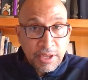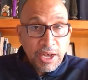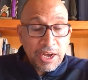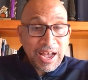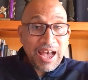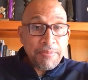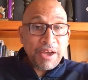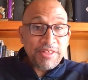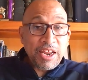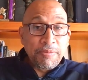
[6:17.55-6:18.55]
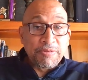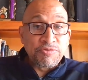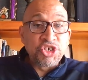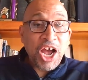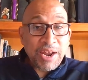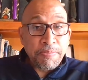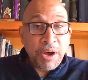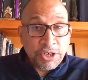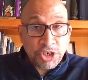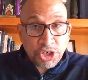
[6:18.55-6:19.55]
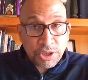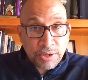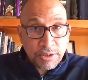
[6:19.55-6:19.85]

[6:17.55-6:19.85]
A guy by the name of John Punch.